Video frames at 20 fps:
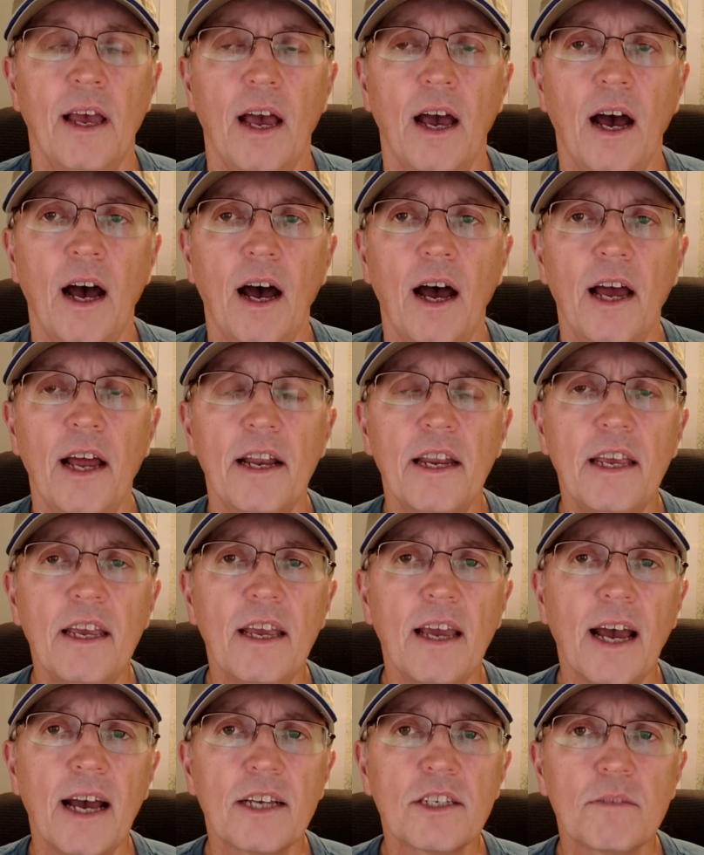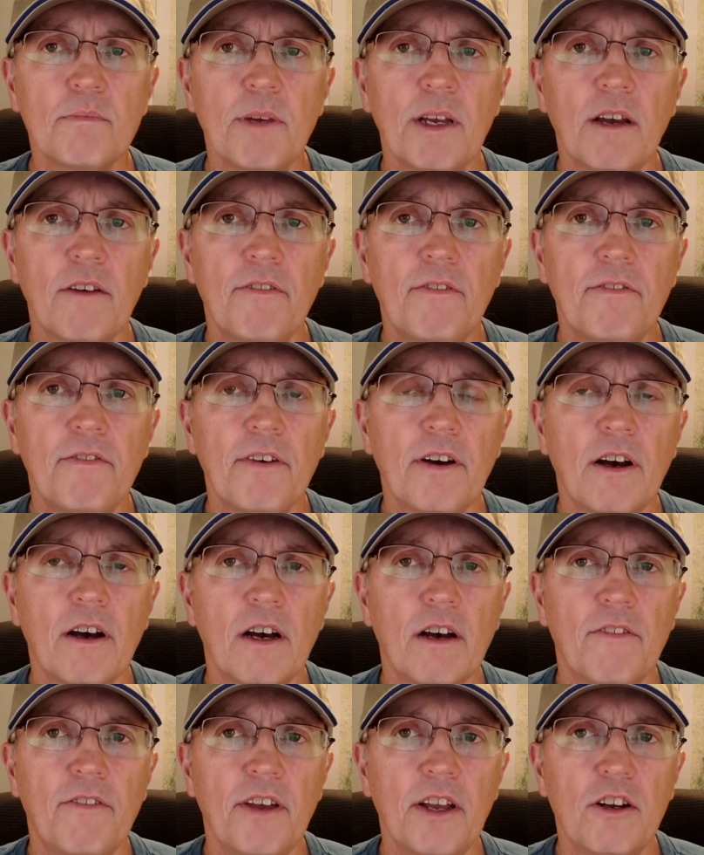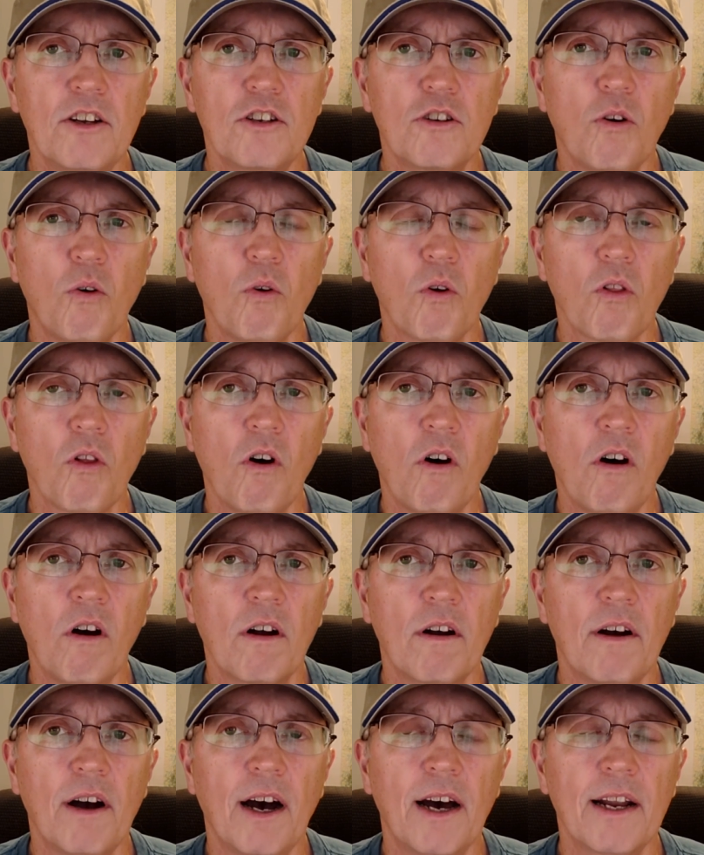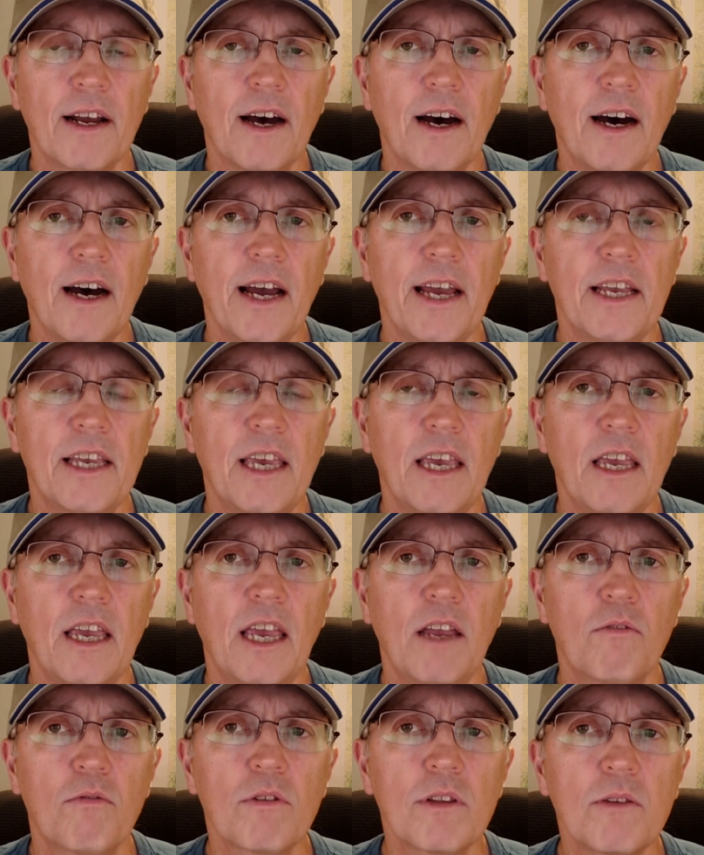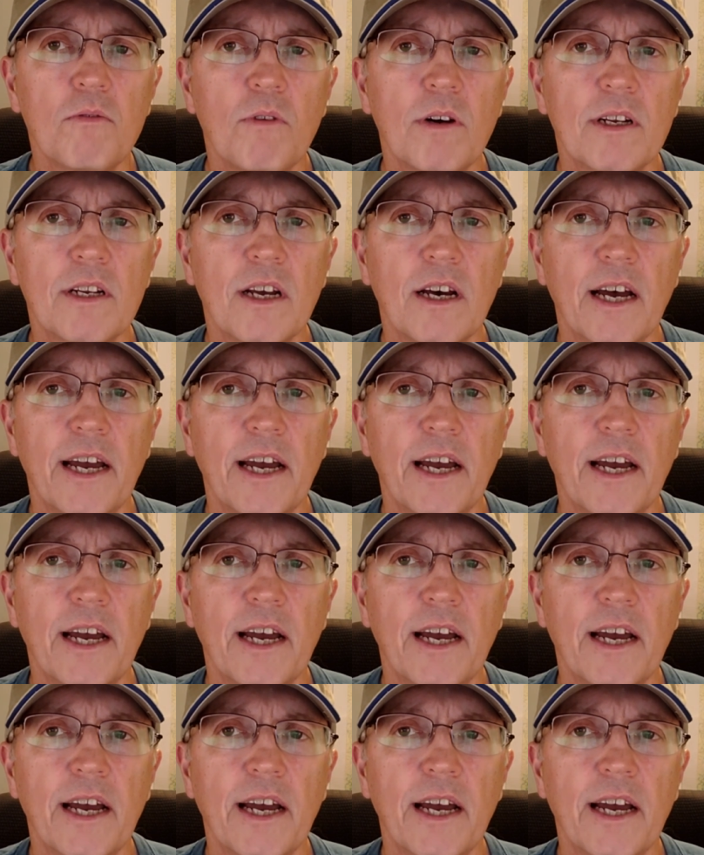And he asked me if he could go along on a hike. He really wanted to